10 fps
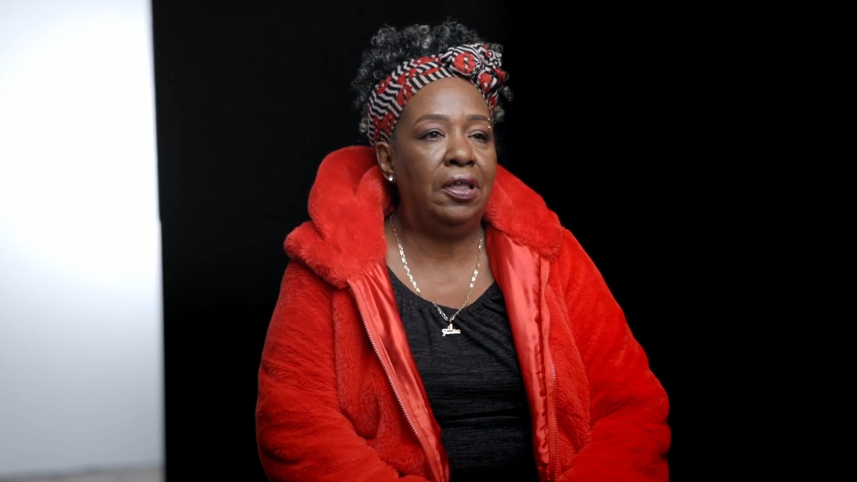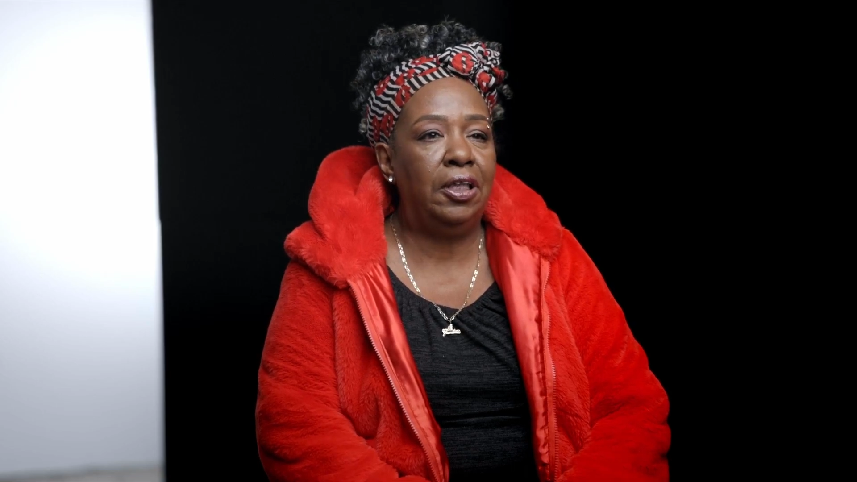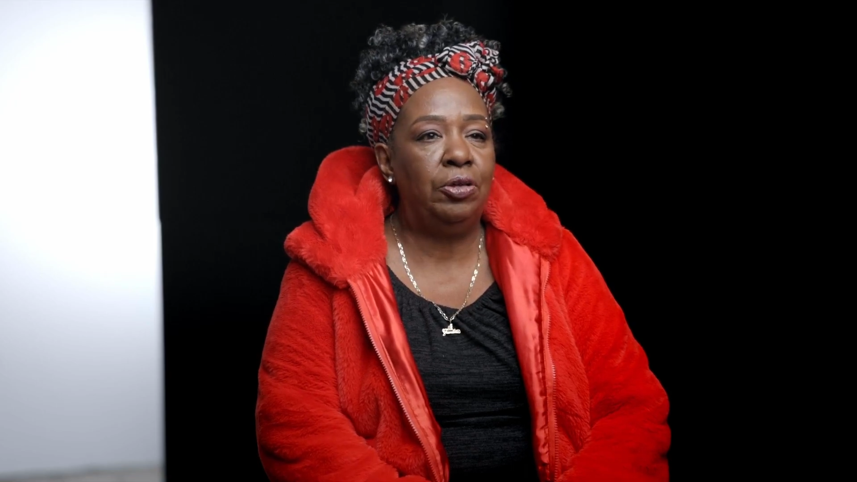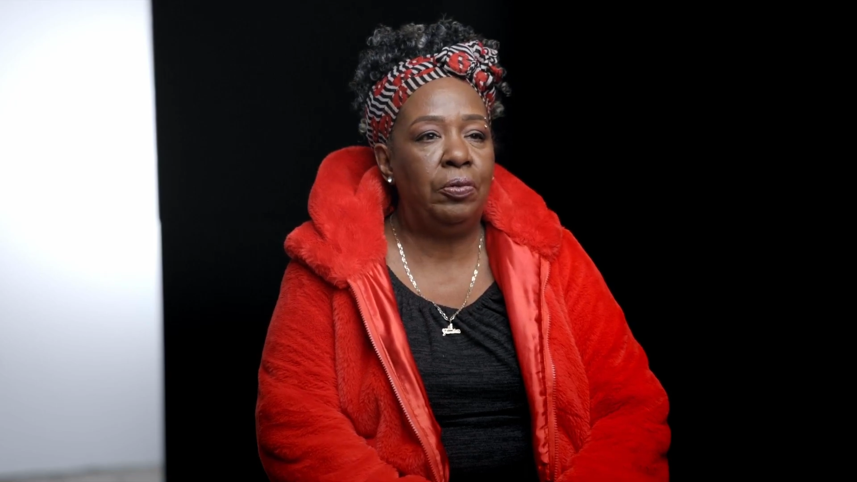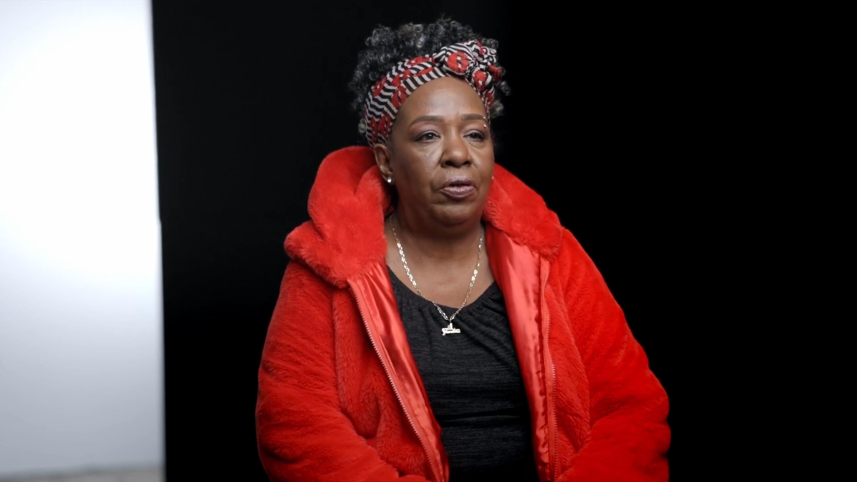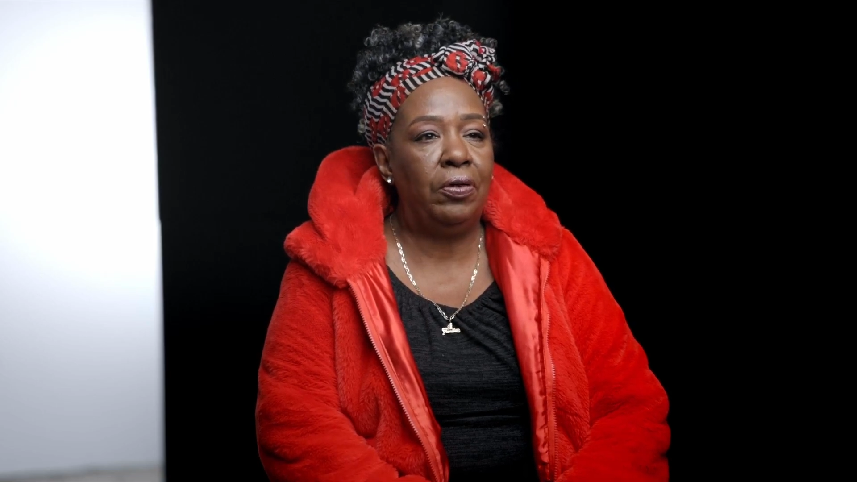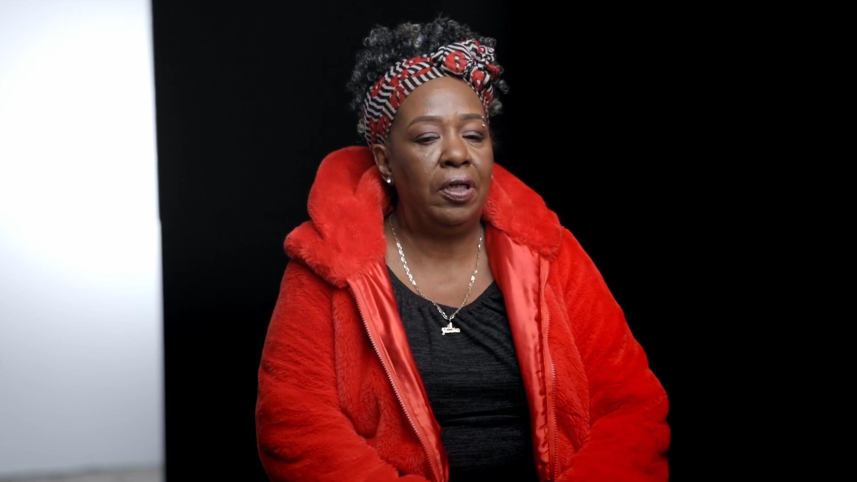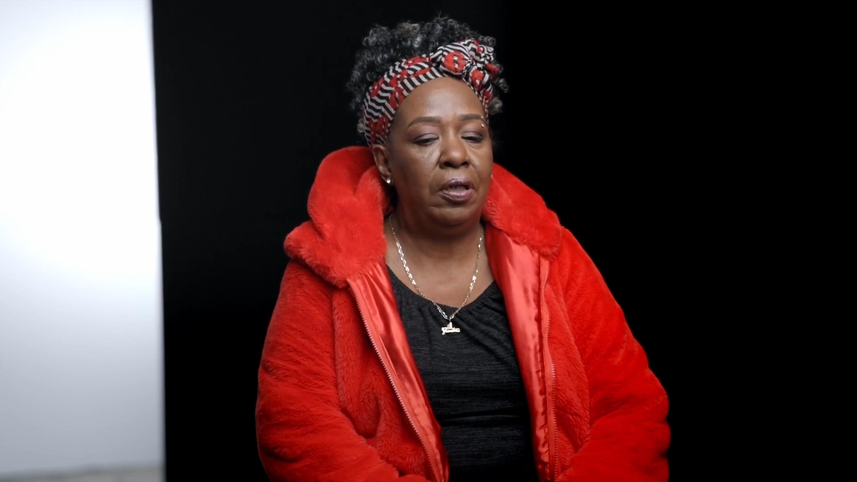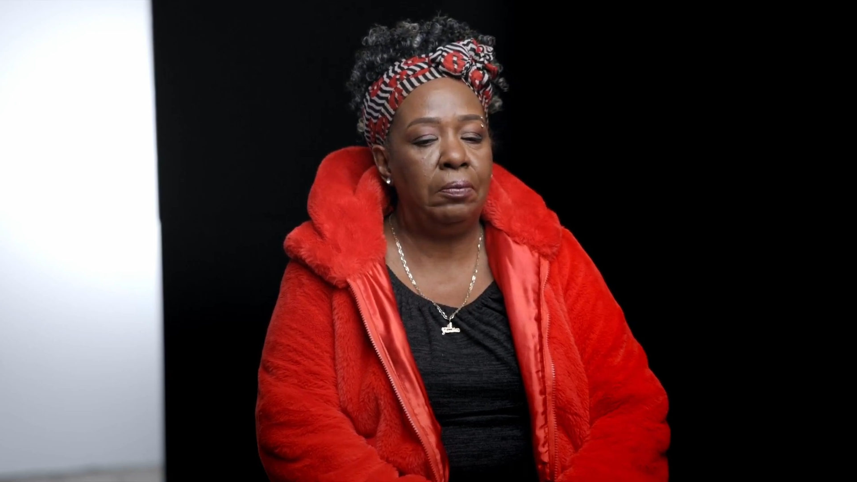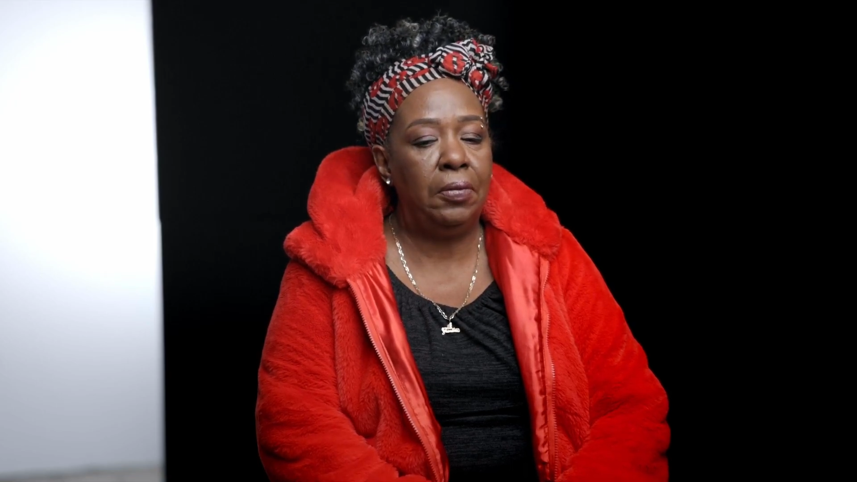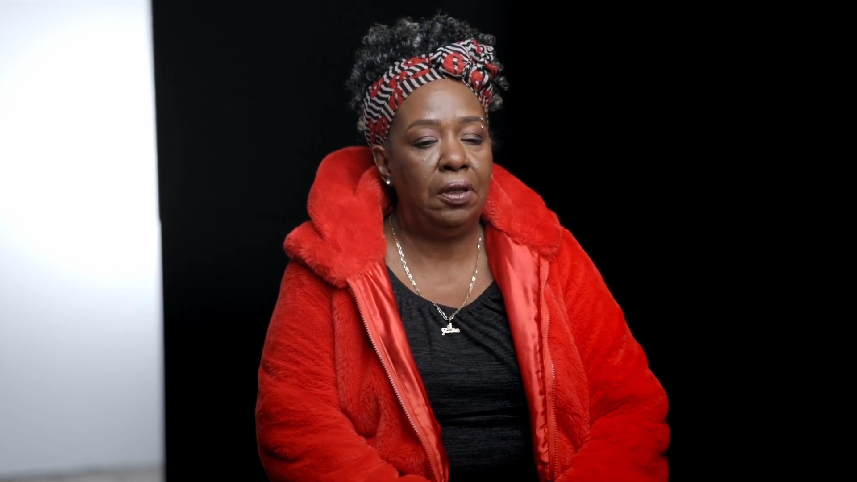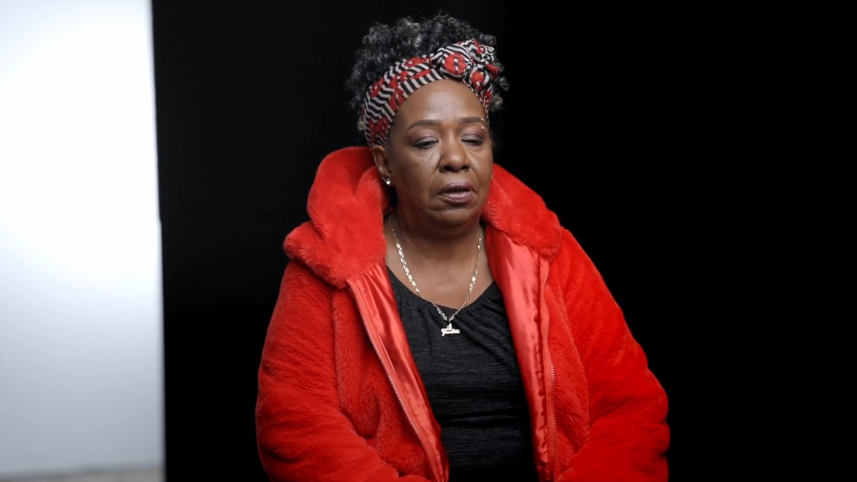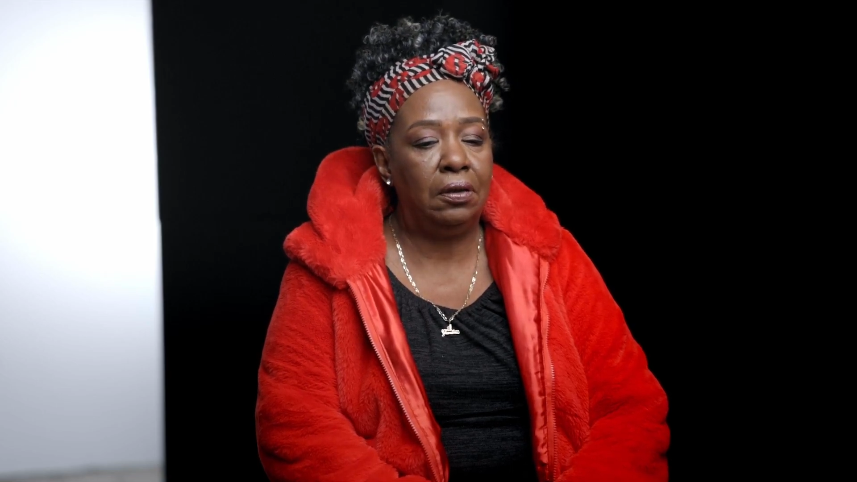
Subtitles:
exchange program.